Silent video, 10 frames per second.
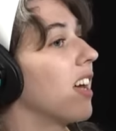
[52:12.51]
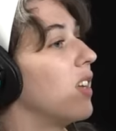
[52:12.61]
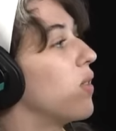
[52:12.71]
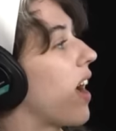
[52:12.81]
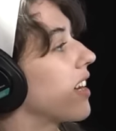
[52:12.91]
and
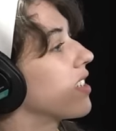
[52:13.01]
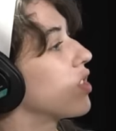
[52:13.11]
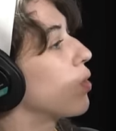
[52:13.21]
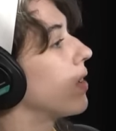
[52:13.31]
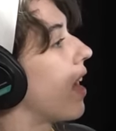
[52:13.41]
you have access
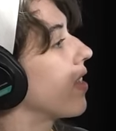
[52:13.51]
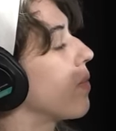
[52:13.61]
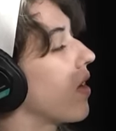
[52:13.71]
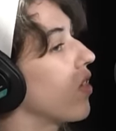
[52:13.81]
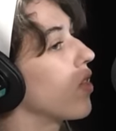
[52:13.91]
to a lot of them.
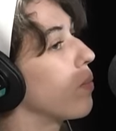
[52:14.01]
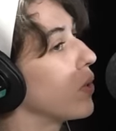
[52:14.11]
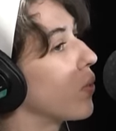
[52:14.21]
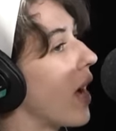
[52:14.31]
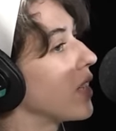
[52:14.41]
I think the
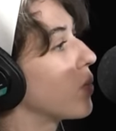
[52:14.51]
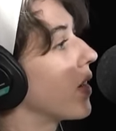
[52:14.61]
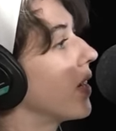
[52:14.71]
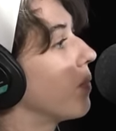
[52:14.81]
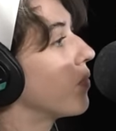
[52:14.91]
blue raspberry. Jolly
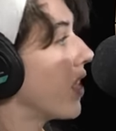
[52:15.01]
Ranchers.